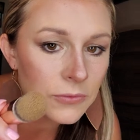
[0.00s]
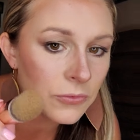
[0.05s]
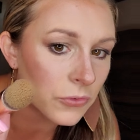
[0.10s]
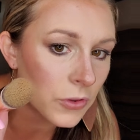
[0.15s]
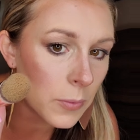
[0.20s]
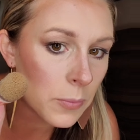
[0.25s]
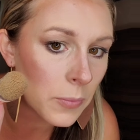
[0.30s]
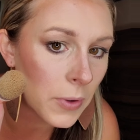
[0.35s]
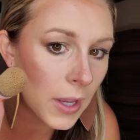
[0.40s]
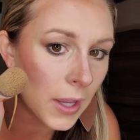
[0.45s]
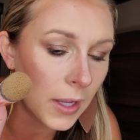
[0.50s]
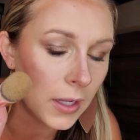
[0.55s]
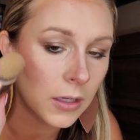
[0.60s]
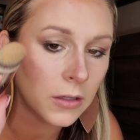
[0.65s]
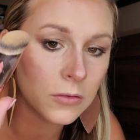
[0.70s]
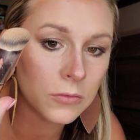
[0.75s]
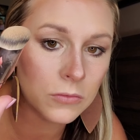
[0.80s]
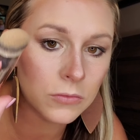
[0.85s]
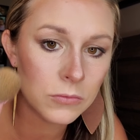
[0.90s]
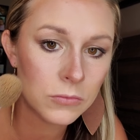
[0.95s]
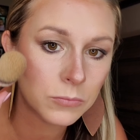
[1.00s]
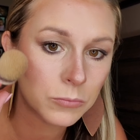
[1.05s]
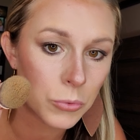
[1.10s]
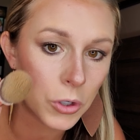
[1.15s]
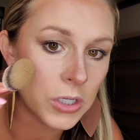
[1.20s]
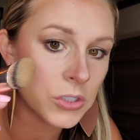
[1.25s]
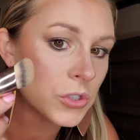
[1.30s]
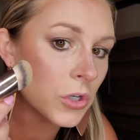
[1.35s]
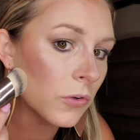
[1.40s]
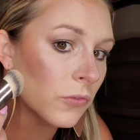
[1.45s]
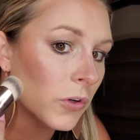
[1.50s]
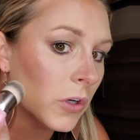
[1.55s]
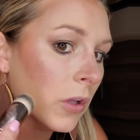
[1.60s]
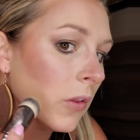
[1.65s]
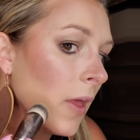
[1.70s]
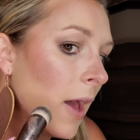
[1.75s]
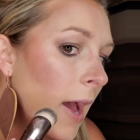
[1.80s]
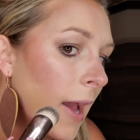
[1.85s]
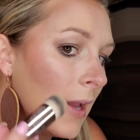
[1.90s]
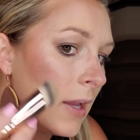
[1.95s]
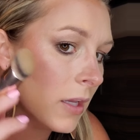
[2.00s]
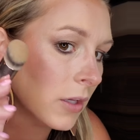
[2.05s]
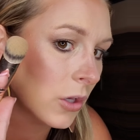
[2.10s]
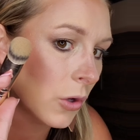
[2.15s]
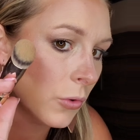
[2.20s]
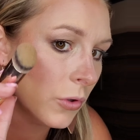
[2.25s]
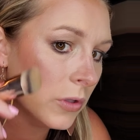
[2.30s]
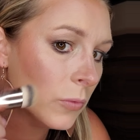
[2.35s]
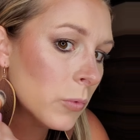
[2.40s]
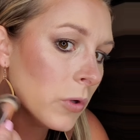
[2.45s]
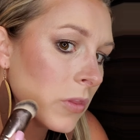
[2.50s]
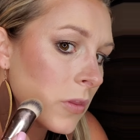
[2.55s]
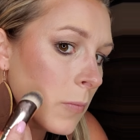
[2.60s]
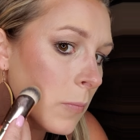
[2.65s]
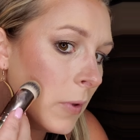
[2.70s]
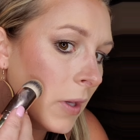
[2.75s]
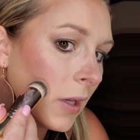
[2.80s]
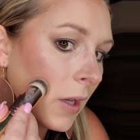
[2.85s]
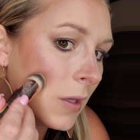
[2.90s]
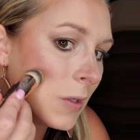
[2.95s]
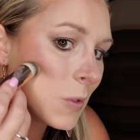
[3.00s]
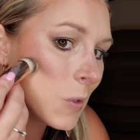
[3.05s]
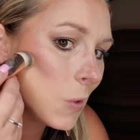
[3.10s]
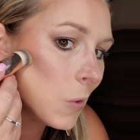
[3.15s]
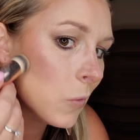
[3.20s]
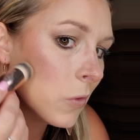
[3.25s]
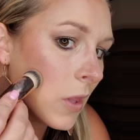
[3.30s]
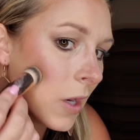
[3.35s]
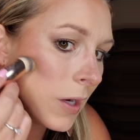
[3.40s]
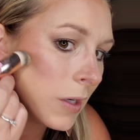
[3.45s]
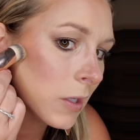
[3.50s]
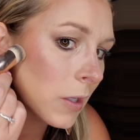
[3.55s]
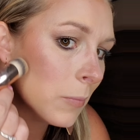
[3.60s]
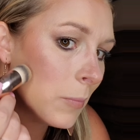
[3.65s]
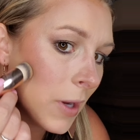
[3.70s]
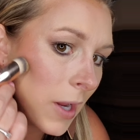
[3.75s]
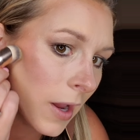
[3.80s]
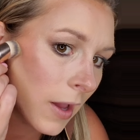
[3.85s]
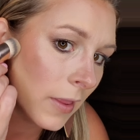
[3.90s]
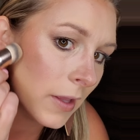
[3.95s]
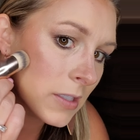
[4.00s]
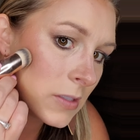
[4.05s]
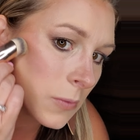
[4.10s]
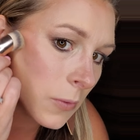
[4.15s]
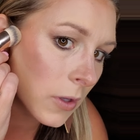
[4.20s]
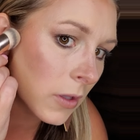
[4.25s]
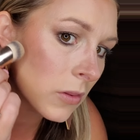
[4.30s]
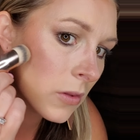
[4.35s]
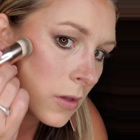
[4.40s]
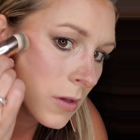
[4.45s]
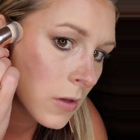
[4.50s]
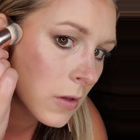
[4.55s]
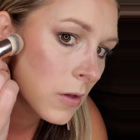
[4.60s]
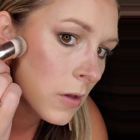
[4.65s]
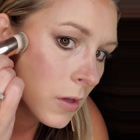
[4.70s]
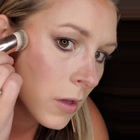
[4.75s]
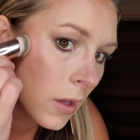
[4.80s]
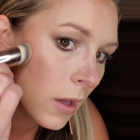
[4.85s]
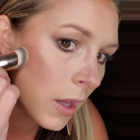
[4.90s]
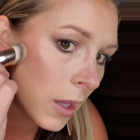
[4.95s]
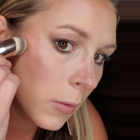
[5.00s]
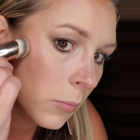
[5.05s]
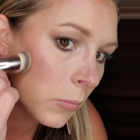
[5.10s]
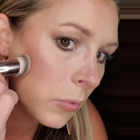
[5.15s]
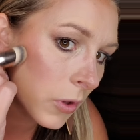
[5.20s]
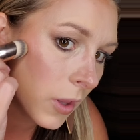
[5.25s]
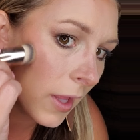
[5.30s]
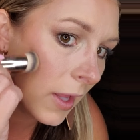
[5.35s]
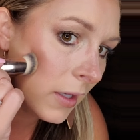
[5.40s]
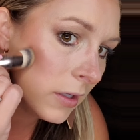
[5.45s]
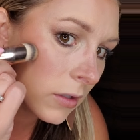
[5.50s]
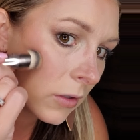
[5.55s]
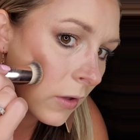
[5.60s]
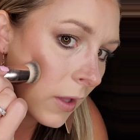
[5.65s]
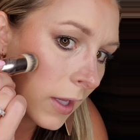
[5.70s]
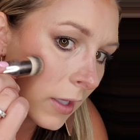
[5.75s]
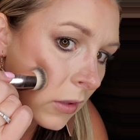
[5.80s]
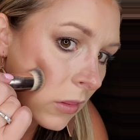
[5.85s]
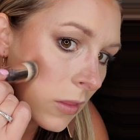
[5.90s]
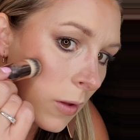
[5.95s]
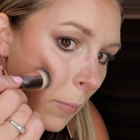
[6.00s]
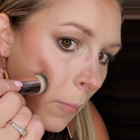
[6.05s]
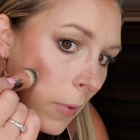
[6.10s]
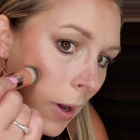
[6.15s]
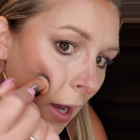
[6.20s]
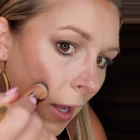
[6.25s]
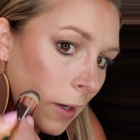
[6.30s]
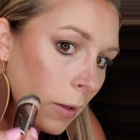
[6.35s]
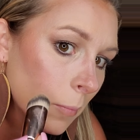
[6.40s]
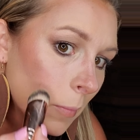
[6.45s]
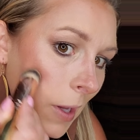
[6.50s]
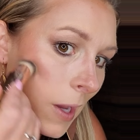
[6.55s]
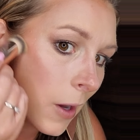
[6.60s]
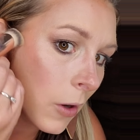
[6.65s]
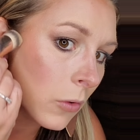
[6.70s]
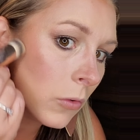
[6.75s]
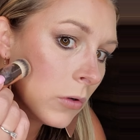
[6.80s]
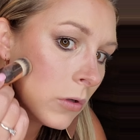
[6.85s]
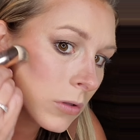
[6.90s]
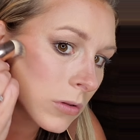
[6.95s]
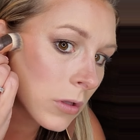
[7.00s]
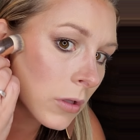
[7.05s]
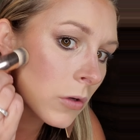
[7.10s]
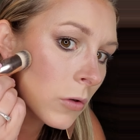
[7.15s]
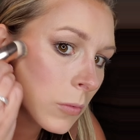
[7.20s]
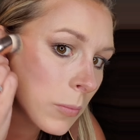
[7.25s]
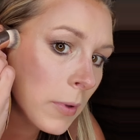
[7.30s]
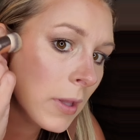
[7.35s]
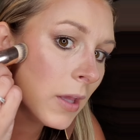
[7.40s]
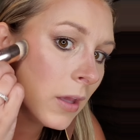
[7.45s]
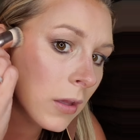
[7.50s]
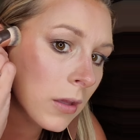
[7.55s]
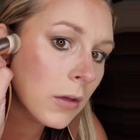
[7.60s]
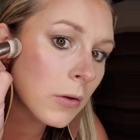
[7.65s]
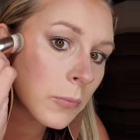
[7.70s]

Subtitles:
flip my brush over a lot and go in with the big end too that I did my highlights with and blend like the bottom out a little bit.